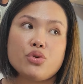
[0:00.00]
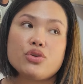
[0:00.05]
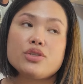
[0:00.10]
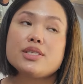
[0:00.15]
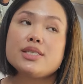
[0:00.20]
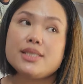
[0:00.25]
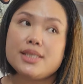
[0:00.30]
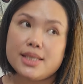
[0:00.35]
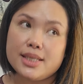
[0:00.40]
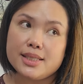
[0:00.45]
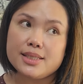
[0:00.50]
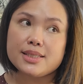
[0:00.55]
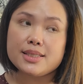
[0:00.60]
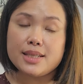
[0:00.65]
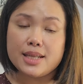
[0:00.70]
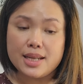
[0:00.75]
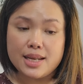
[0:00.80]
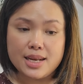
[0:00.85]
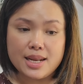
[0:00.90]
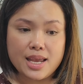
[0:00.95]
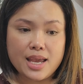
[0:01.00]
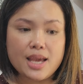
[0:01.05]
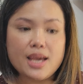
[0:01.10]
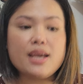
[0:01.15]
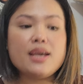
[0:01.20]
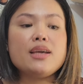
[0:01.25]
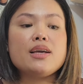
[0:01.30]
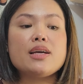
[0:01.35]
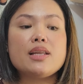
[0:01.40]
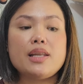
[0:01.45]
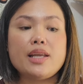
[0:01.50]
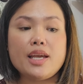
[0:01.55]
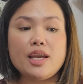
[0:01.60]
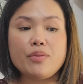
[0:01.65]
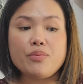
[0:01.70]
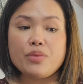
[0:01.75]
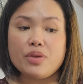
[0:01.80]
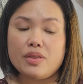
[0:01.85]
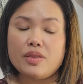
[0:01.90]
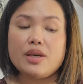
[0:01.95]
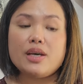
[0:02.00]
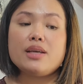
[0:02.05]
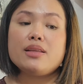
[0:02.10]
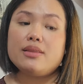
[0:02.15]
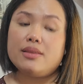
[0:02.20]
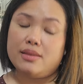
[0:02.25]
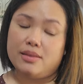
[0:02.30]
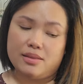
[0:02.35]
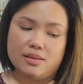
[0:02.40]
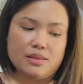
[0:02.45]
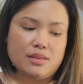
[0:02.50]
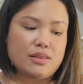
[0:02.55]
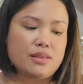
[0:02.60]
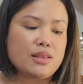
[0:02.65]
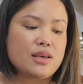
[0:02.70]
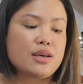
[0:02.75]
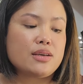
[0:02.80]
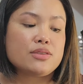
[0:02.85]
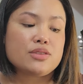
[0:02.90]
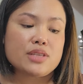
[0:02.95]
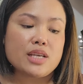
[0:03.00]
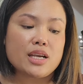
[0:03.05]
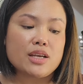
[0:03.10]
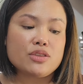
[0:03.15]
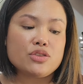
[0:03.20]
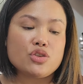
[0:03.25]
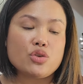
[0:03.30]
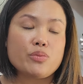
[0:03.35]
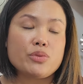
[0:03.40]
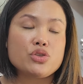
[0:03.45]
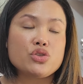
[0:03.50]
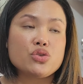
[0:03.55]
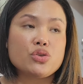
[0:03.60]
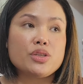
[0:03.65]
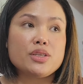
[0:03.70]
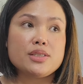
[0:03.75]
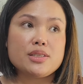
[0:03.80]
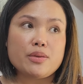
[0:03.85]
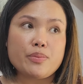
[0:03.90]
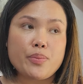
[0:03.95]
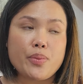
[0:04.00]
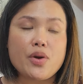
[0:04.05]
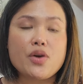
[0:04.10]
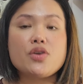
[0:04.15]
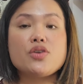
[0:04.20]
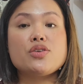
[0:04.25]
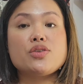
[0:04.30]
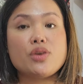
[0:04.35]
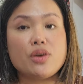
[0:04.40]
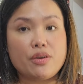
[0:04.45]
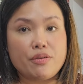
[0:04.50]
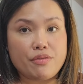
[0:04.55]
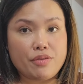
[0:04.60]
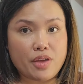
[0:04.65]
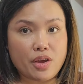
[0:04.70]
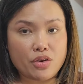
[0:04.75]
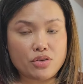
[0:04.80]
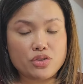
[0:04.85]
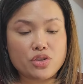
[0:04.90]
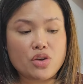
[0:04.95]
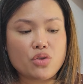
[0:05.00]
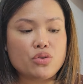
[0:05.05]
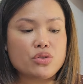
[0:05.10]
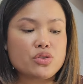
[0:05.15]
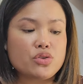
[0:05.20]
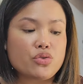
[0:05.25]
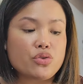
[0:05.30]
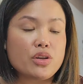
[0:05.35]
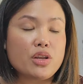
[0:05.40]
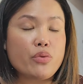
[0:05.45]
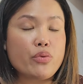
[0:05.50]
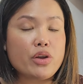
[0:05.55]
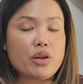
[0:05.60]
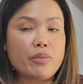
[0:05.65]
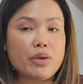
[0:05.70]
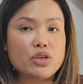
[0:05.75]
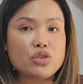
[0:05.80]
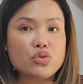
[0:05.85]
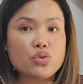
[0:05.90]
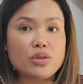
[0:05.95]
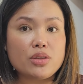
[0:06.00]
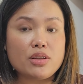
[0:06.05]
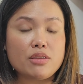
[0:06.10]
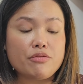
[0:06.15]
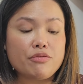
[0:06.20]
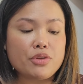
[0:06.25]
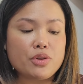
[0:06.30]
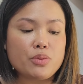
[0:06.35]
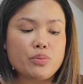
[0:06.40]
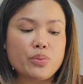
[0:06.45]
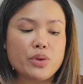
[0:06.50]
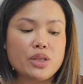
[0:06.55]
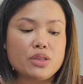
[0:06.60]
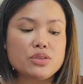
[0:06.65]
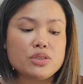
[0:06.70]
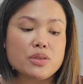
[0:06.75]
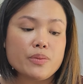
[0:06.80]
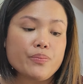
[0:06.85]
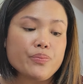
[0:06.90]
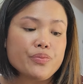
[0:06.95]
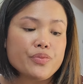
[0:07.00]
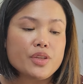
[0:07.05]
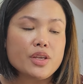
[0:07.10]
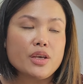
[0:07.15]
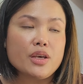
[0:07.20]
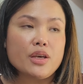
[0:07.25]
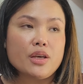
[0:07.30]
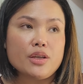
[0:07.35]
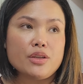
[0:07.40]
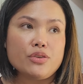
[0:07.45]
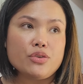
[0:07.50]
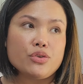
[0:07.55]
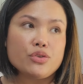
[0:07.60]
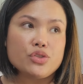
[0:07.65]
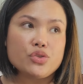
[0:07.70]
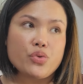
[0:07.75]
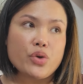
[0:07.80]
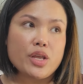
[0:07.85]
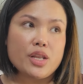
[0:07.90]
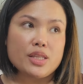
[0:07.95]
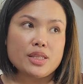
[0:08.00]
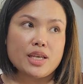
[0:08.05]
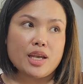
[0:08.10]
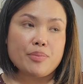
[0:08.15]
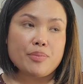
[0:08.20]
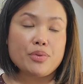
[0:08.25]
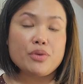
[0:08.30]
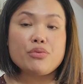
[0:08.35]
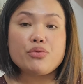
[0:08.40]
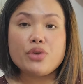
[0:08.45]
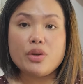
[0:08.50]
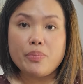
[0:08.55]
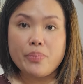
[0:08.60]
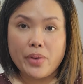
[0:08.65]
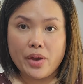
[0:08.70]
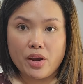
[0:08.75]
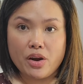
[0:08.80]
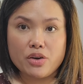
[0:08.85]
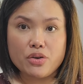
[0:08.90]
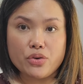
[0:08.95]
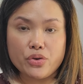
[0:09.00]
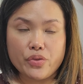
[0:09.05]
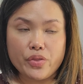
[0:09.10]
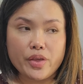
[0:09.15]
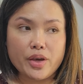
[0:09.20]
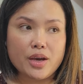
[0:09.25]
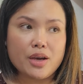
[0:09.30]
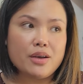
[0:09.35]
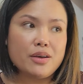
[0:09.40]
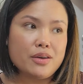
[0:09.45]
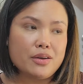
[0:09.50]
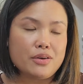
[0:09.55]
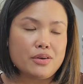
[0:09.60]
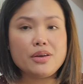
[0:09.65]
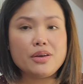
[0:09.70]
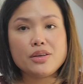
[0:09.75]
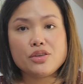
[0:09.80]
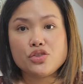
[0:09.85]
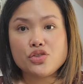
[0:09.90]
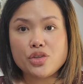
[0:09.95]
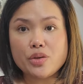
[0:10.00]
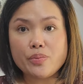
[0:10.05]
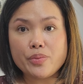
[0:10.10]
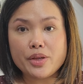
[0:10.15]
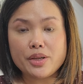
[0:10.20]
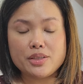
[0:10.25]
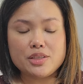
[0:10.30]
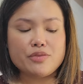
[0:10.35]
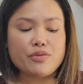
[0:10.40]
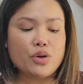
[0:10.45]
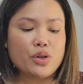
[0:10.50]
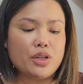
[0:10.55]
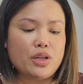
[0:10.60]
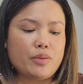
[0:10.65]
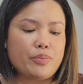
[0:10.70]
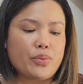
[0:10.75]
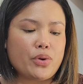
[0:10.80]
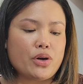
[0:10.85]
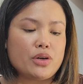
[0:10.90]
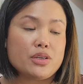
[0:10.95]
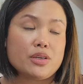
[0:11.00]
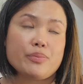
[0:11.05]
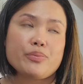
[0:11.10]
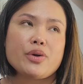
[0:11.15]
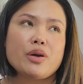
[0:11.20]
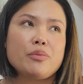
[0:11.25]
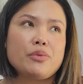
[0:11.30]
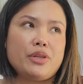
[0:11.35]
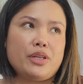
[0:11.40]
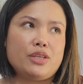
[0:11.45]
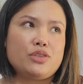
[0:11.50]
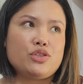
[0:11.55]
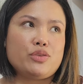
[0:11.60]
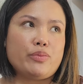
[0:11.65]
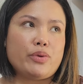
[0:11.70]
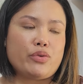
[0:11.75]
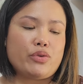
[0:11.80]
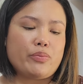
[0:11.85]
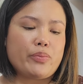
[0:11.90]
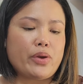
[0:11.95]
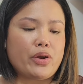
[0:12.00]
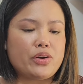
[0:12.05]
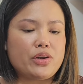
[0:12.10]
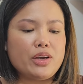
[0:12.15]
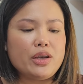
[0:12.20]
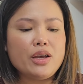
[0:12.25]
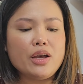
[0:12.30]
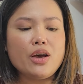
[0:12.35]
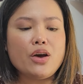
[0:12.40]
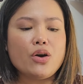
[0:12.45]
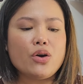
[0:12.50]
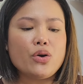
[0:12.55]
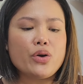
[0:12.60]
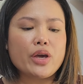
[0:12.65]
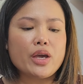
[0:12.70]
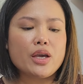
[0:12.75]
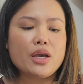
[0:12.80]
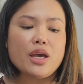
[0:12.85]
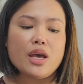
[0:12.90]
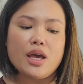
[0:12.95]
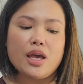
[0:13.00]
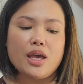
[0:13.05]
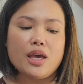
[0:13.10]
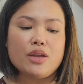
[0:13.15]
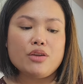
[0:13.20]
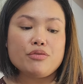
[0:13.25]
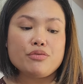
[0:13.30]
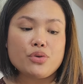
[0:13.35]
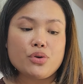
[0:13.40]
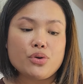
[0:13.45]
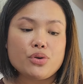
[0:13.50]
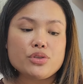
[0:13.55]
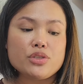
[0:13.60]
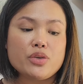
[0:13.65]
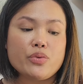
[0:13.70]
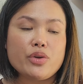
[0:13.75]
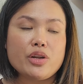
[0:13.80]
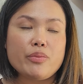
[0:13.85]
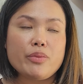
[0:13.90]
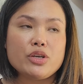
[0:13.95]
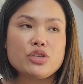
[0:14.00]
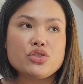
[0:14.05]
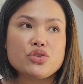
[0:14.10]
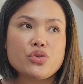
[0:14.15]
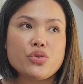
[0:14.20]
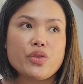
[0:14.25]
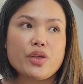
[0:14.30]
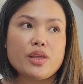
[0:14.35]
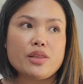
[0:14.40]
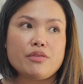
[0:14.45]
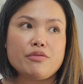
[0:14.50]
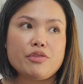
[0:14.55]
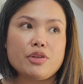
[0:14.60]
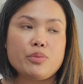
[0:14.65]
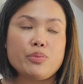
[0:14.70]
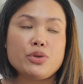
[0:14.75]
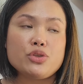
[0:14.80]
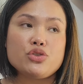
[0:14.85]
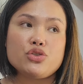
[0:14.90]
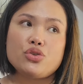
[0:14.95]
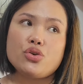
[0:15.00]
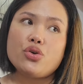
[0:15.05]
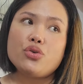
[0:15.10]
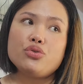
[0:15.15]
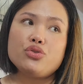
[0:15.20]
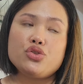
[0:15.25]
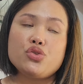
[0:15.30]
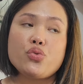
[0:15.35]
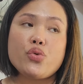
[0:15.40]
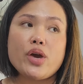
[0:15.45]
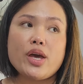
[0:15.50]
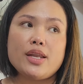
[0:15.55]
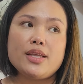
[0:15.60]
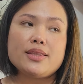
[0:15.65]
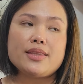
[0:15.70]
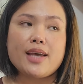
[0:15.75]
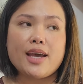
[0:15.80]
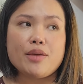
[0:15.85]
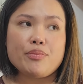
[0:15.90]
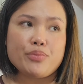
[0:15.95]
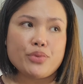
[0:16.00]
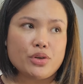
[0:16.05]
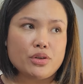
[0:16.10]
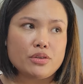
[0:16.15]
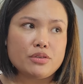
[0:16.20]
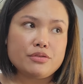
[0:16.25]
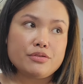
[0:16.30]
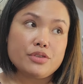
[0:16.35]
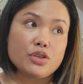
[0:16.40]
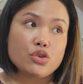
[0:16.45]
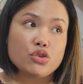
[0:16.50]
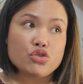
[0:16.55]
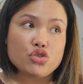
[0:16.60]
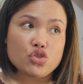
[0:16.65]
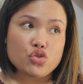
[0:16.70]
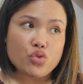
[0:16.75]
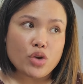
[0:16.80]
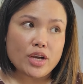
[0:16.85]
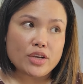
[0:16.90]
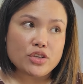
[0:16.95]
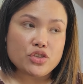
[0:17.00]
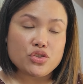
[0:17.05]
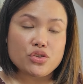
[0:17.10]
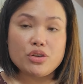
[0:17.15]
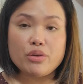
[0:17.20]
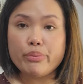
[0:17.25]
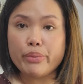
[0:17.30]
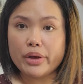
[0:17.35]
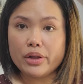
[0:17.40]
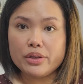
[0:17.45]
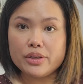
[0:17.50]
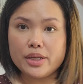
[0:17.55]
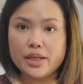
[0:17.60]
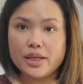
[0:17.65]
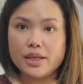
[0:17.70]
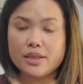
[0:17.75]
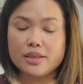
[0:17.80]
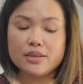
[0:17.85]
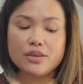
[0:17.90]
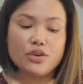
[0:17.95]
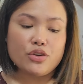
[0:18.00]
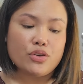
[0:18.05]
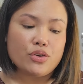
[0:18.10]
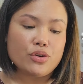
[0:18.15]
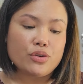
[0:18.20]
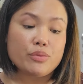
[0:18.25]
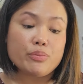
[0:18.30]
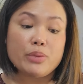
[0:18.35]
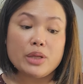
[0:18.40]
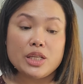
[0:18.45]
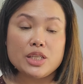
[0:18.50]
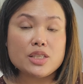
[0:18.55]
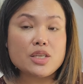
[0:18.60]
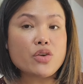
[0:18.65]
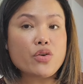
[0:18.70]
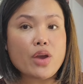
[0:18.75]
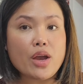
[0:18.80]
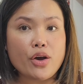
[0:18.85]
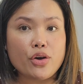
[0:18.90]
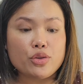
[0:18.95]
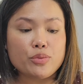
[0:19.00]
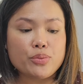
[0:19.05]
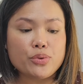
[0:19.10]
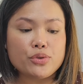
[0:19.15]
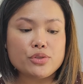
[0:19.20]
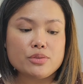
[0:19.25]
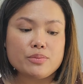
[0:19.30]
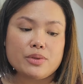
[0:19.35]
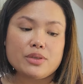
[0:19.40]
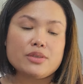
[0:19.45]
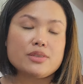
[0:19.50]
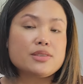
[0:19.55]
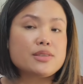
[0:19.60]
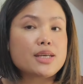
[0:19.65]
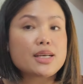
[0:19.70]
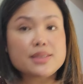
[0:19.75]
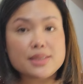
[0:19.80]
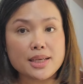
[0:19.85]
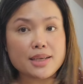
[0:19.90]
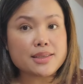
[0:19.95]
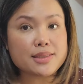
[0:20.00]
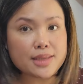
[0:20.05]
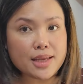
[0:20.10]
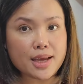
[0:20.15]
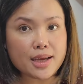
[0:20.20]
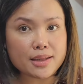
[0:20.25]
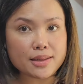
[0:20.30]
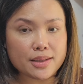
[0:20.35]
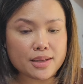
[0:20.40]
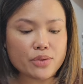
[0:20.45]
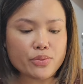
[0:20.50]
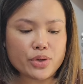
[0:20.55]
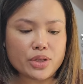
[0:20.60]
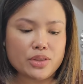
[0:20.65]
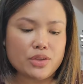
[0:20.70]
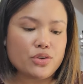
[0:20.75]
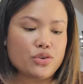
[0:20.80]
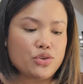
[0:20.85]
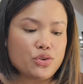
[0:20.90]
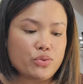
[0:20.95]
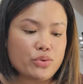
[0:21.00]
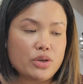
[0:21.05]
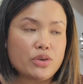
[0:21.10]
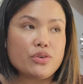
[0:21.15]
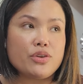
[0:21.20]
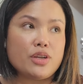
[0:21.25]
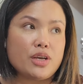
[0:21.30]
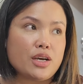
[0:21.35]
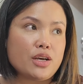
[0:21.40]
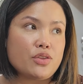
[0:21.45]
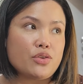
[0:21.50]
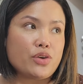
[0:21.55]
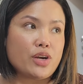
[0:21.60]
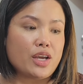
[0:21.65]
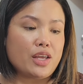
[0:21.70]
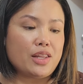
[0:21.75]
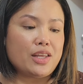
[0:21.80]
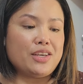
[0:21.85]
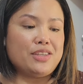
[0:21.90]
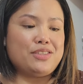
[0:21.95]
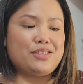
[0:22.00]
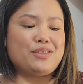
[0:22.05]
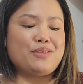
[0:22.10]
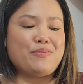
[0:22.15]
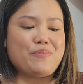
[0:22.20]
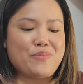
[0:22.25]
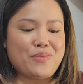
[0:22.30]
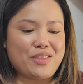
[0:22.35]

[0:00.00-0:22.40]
course, since they claim that that Second Thomas Shoal is a part of their territory, they want to make sure that the Philippines don't do any type of repair on the ship that is falling apart, that probably needs to be repaired. Okay, and of course, they want to make sure that the Philippines don't do any type of construction, building, military outposts, because that's exactly what they're doing on the other islands.